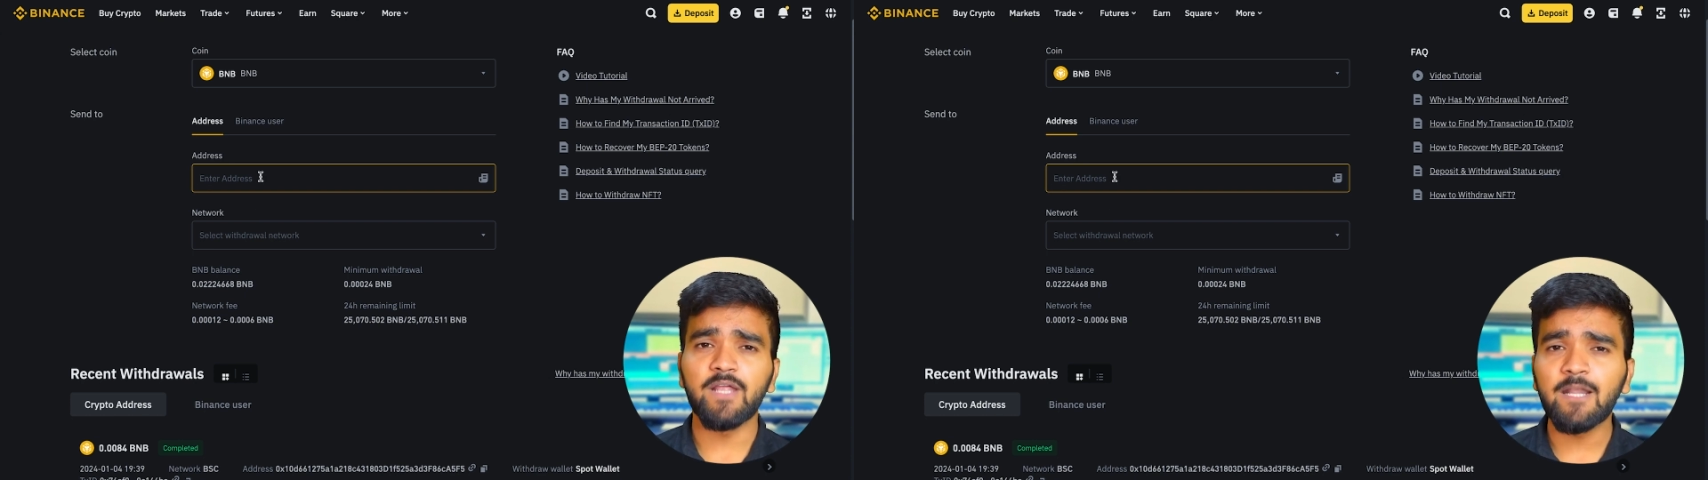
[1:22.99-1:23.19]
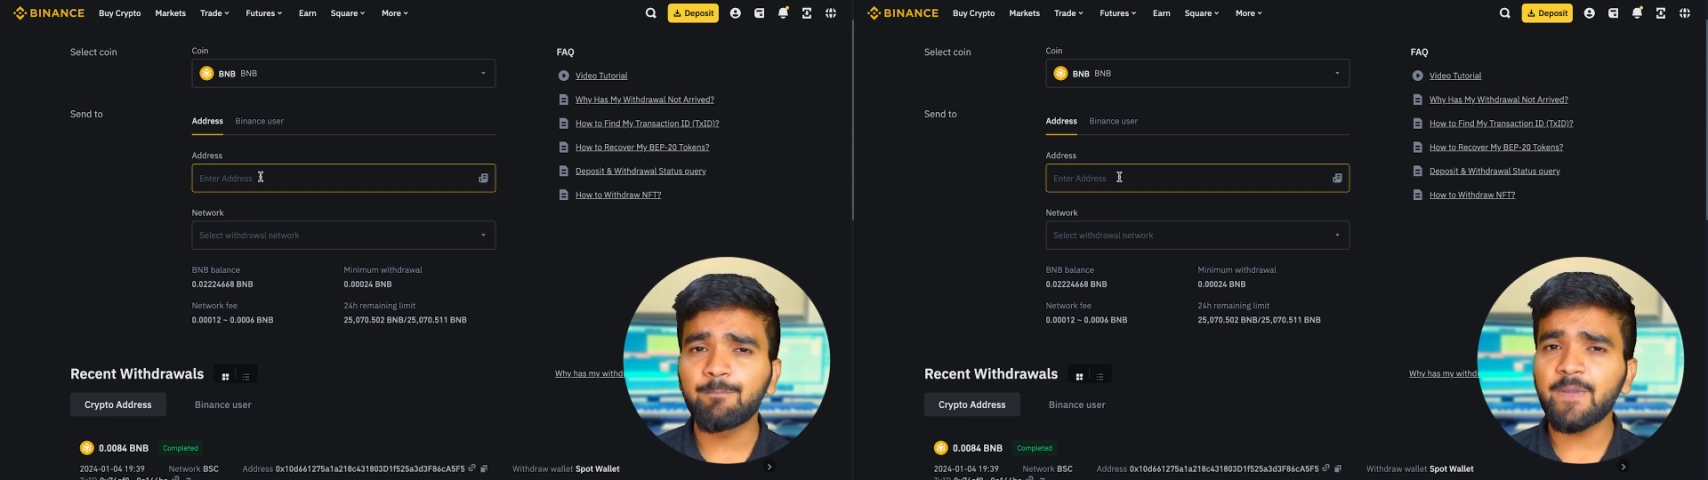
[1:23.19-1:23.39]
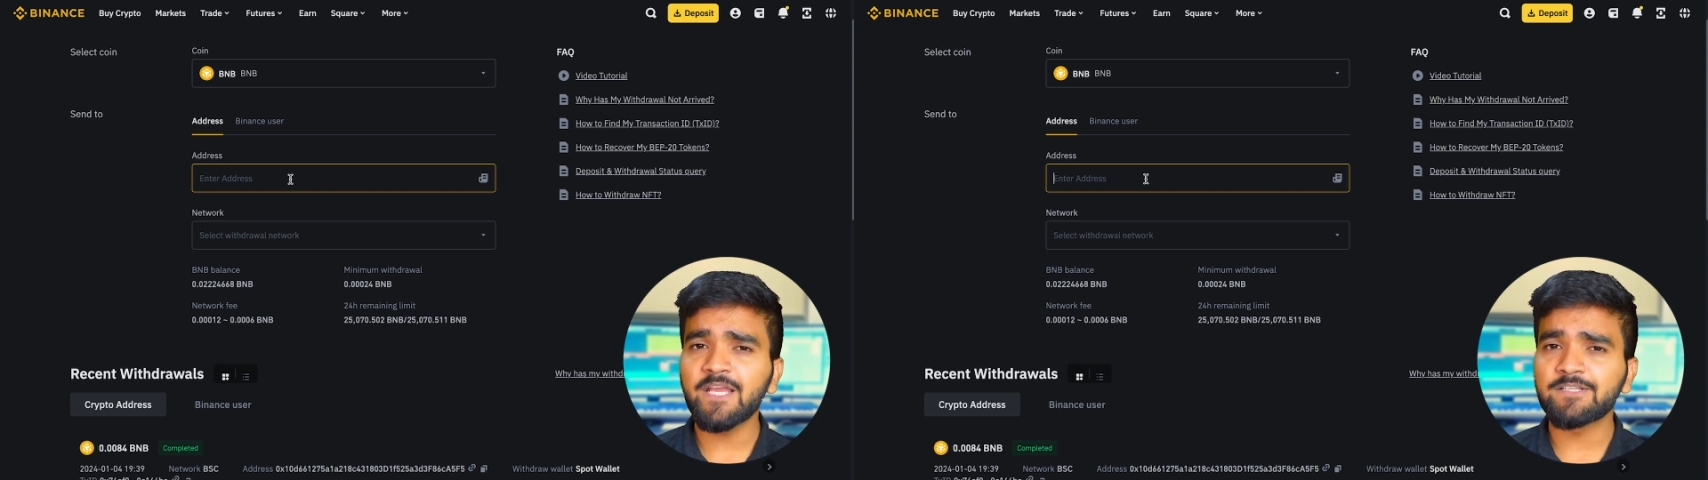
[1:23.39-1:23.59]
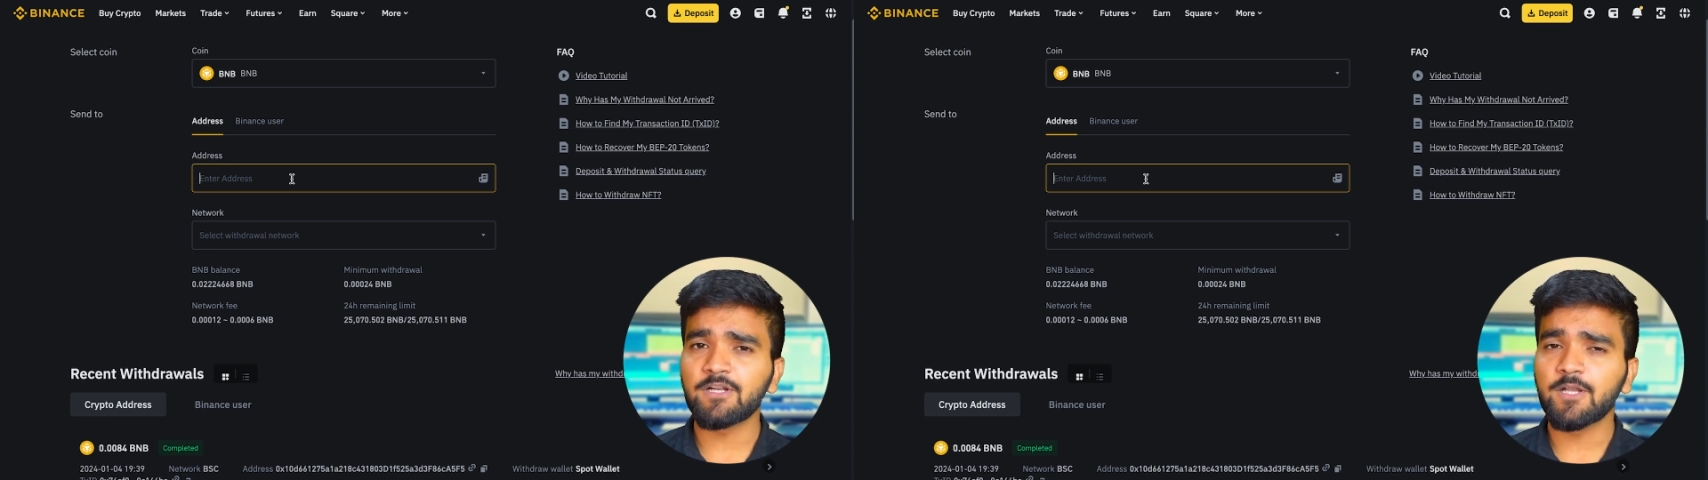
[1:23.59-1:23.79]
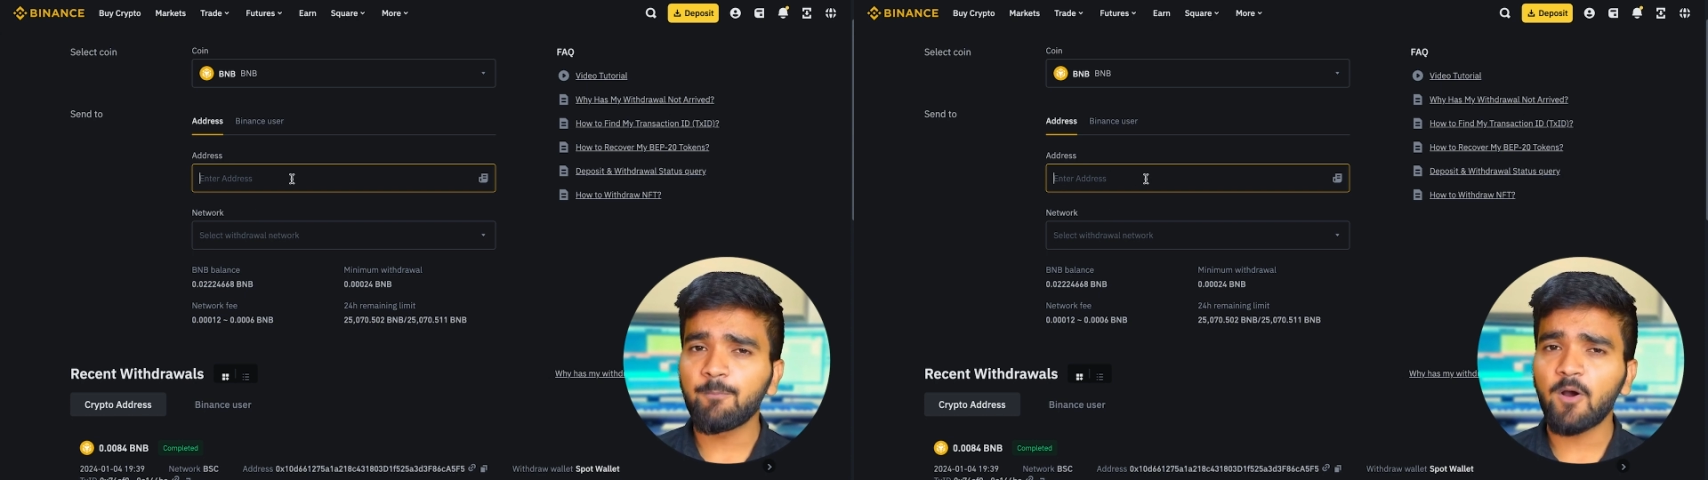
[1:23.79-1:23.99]
and paste
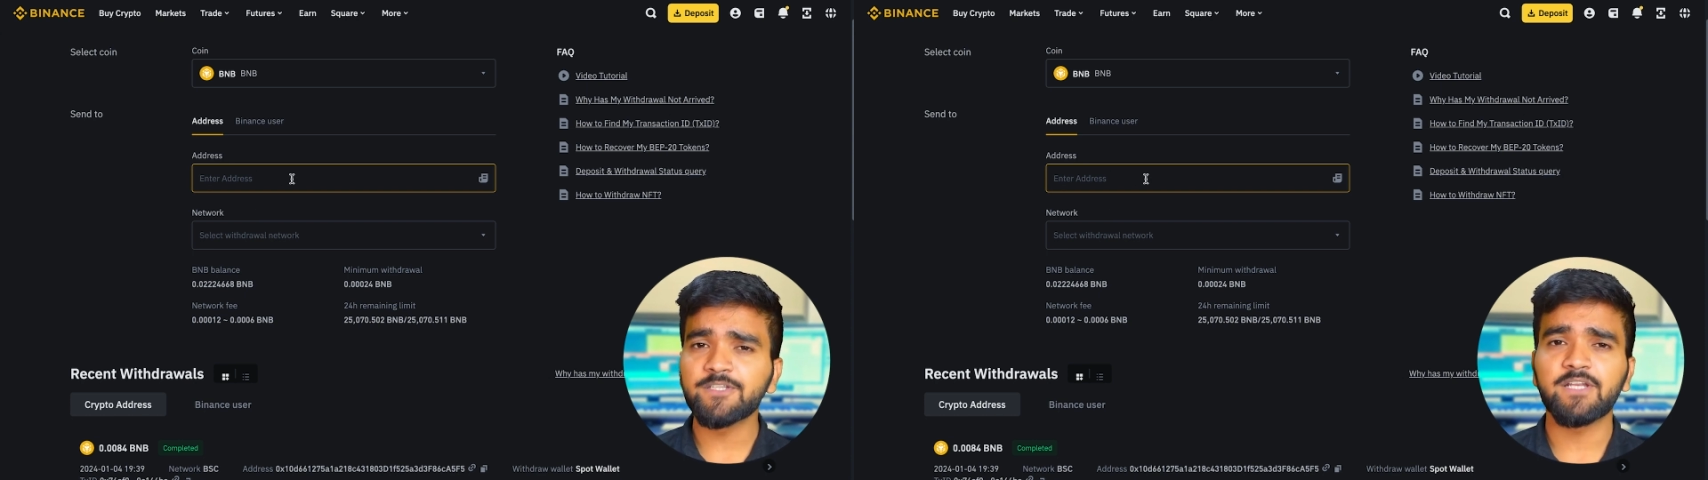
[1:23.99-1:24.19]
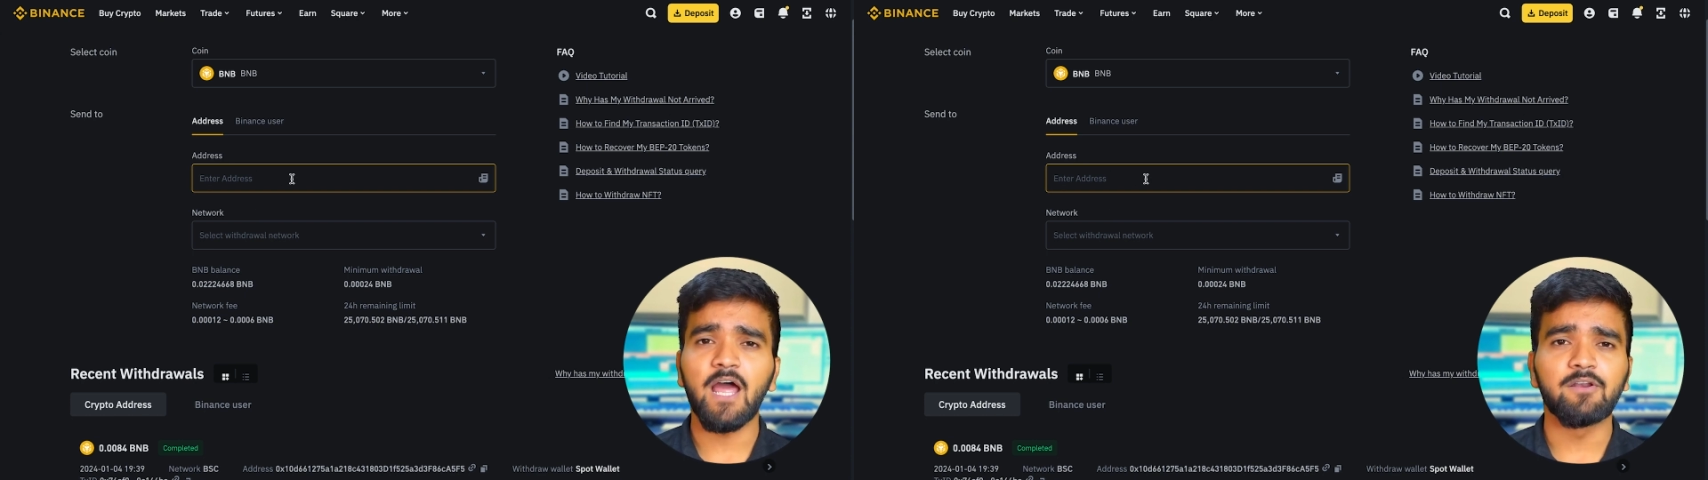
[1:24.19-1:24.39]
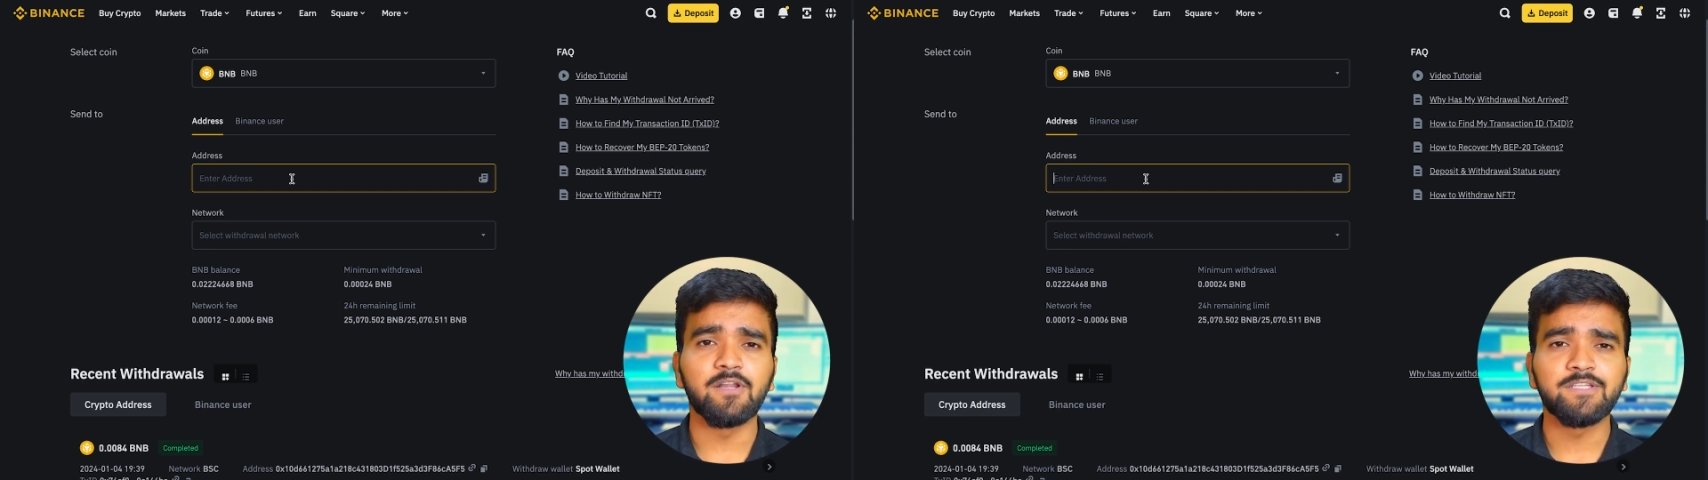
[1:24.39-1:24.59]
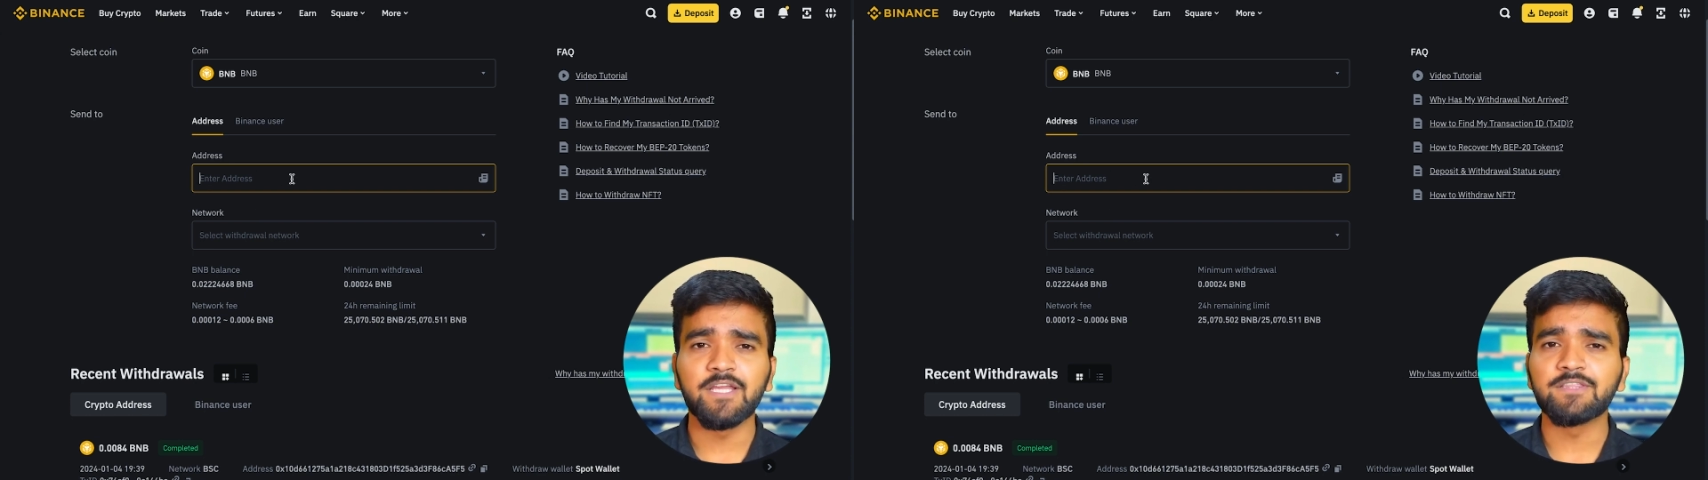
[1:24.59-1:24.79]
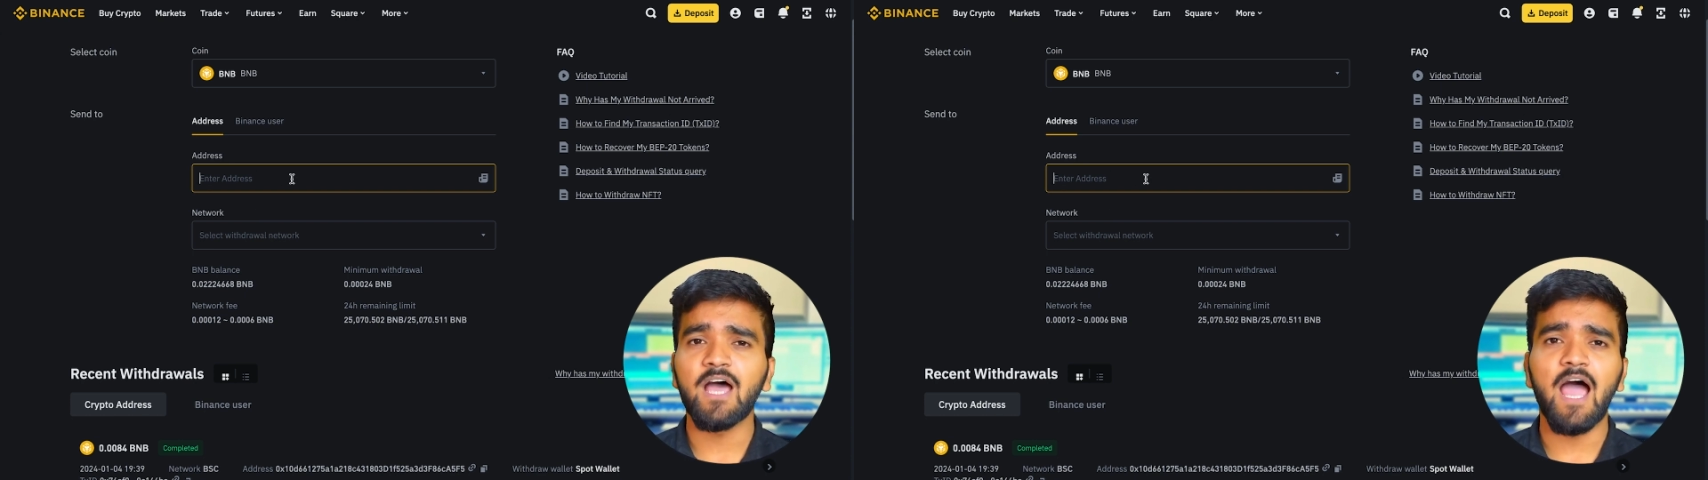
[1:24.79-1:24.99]
the deposit address in the